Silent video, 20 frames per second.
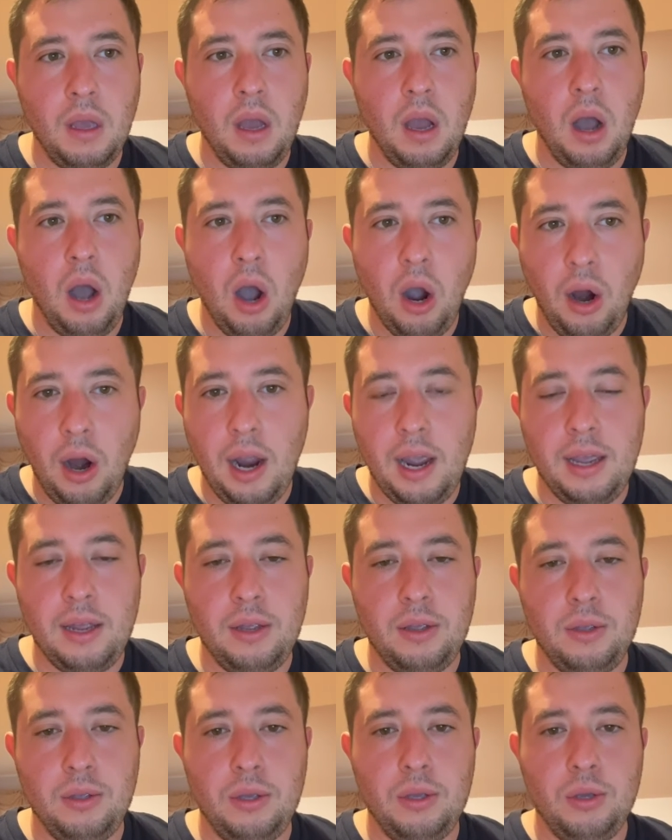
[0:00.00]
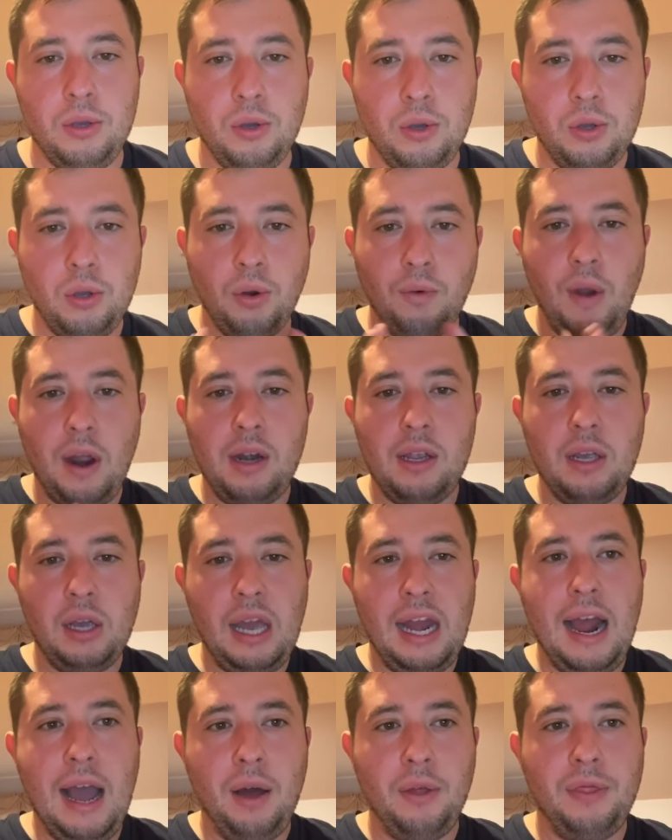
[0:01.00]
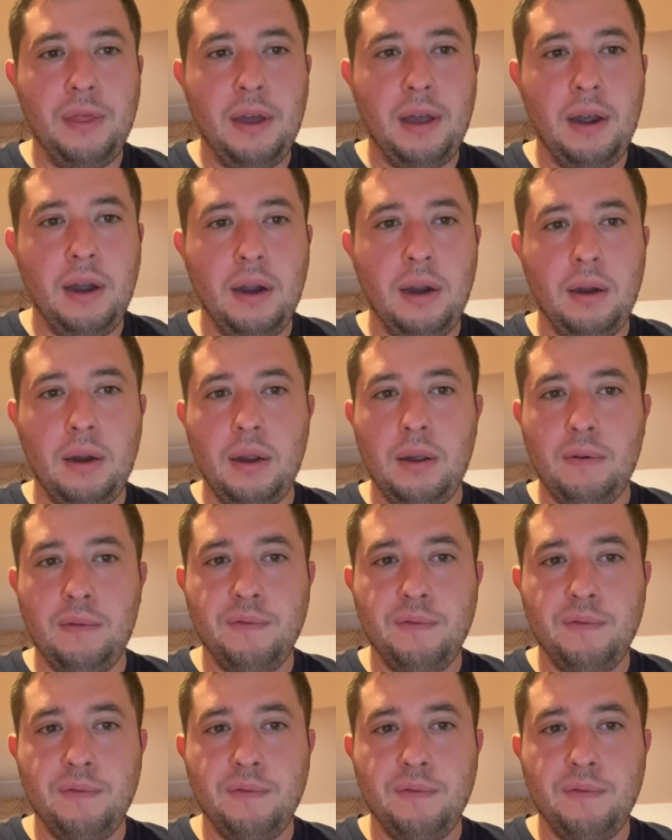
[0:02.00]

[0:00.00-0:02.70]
All right, you're ready to get out there,